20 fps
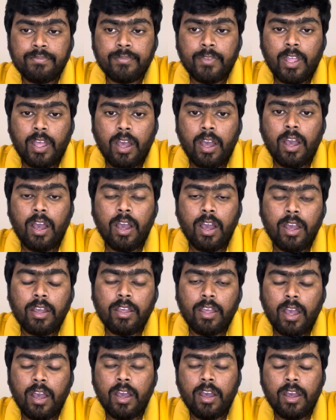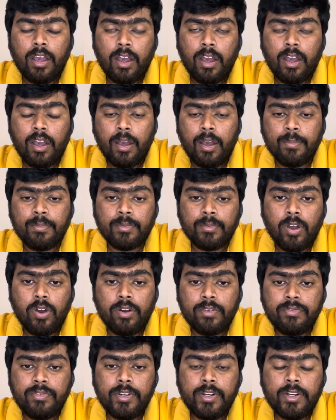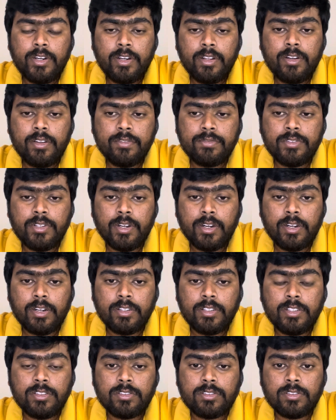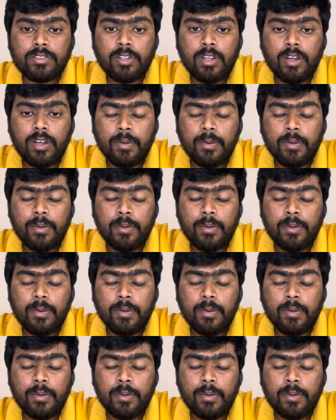I'm confident enough that these